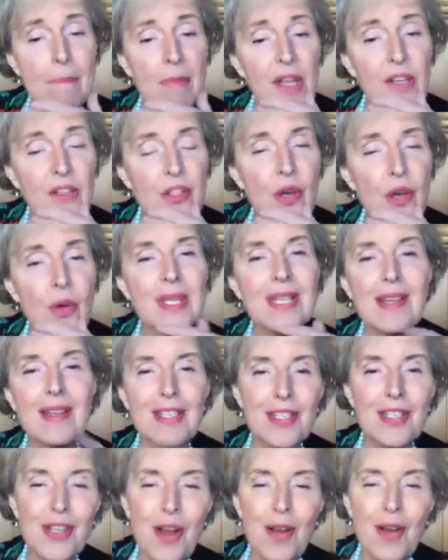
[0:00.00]
so
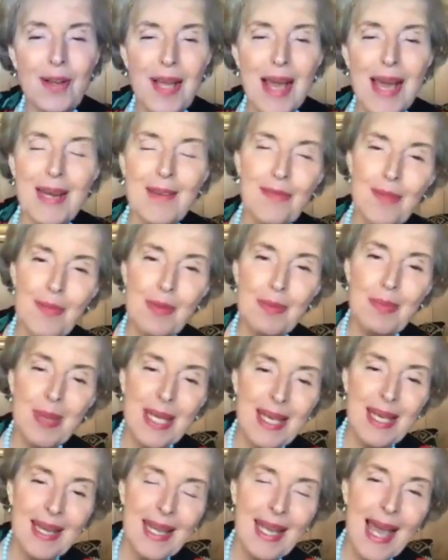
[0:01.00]
start kind of from the
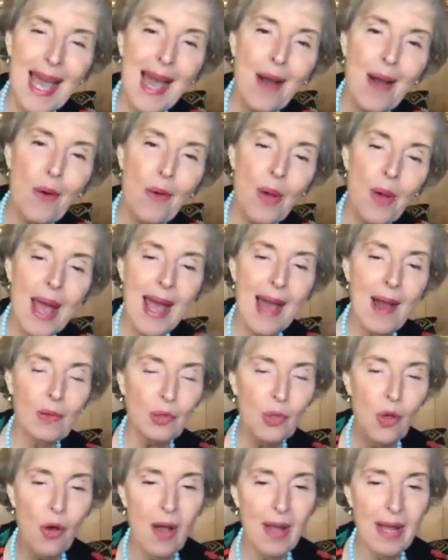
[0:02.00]
beginning. How
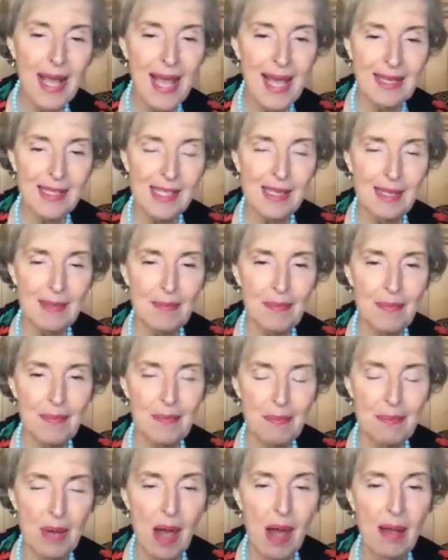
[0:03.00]
long has the
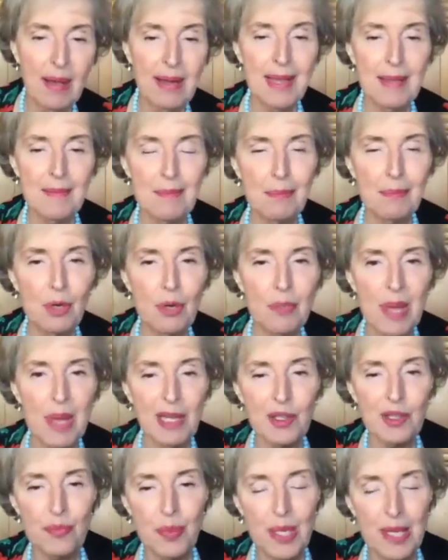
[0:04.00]
Mahogany
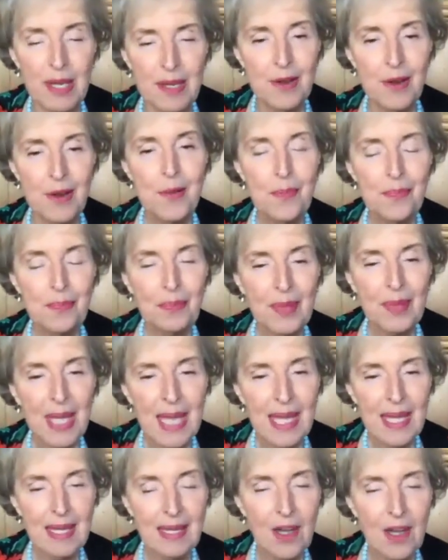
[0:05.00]
Mermaids been
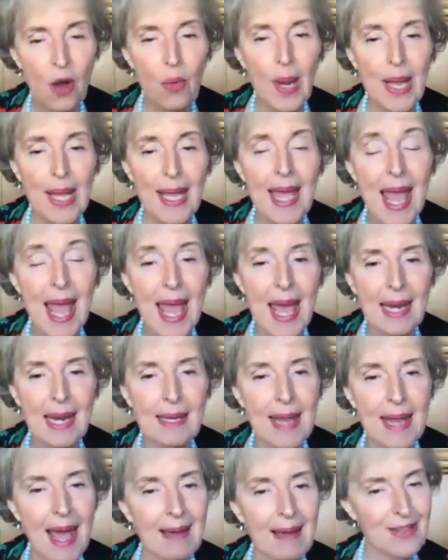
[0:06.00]
going, and
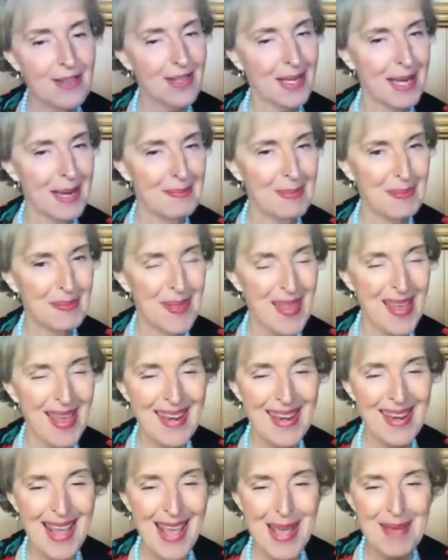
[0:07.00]
how did you come up with that
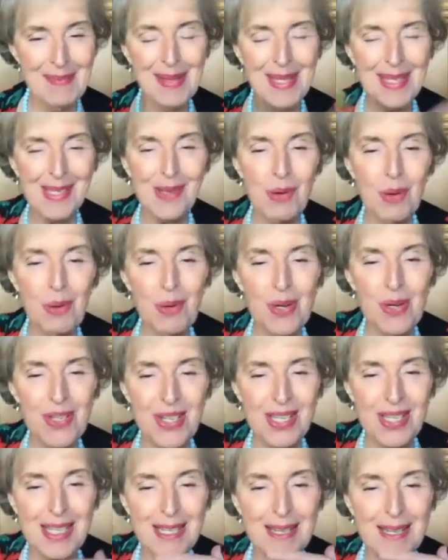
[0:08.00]
name? It's so
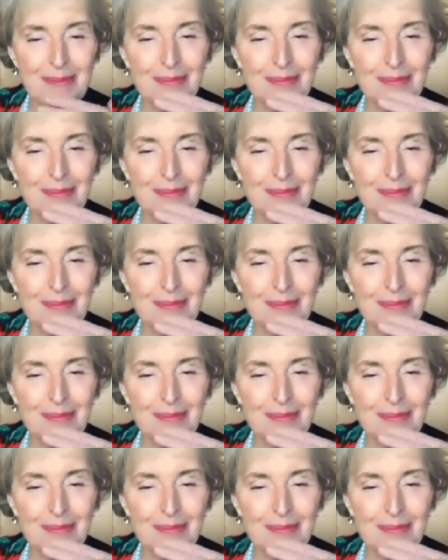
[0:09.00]
gorgeous.